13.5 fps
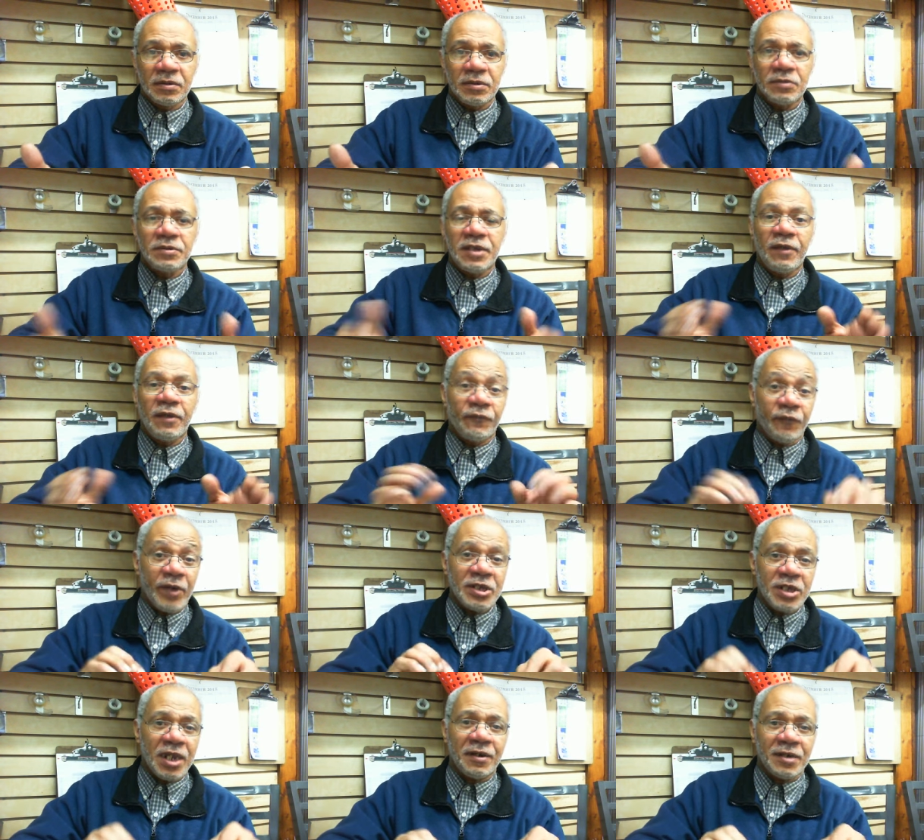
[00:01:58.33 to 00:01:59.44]
You need
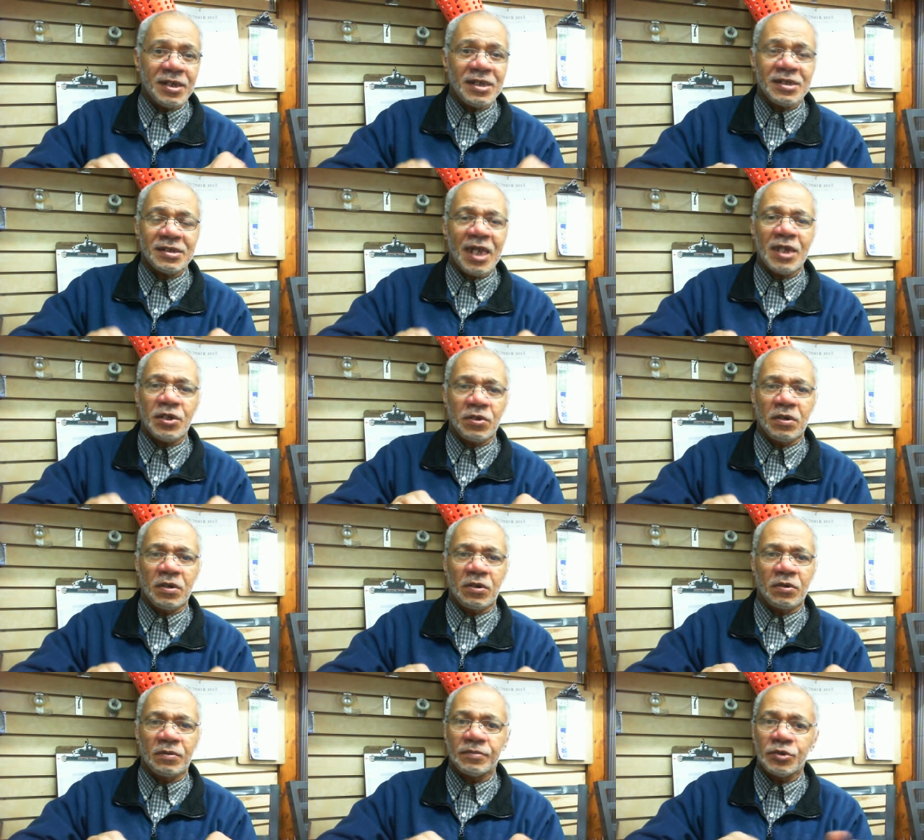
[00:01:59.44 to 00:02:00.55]
fresh air inside your
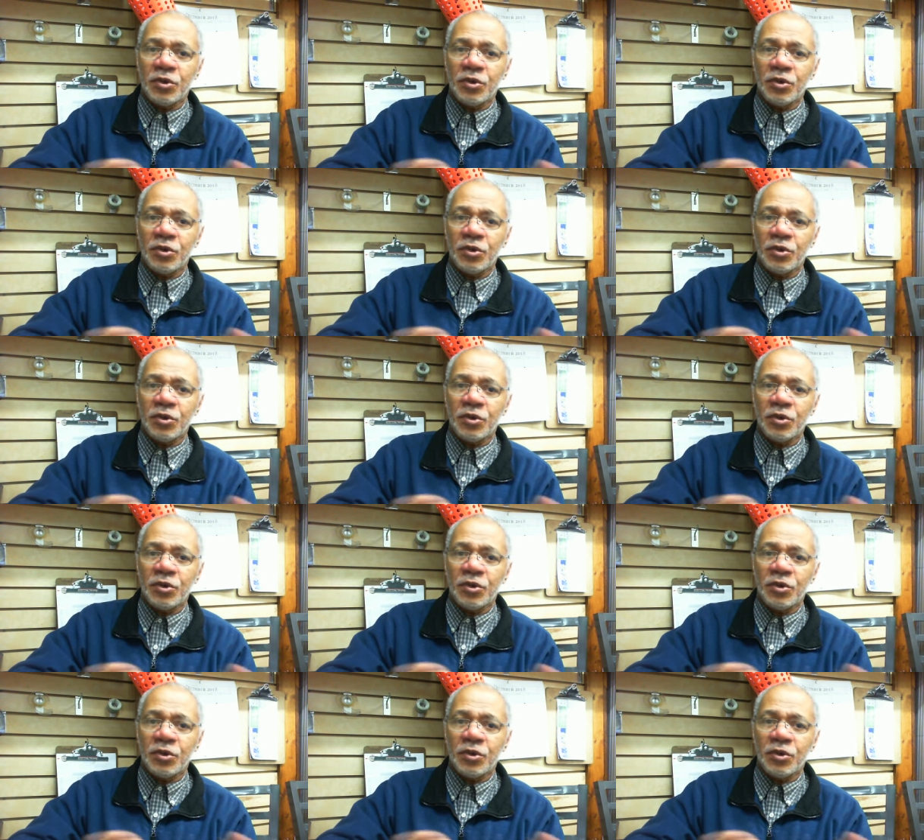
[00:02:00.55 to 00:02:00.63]
home.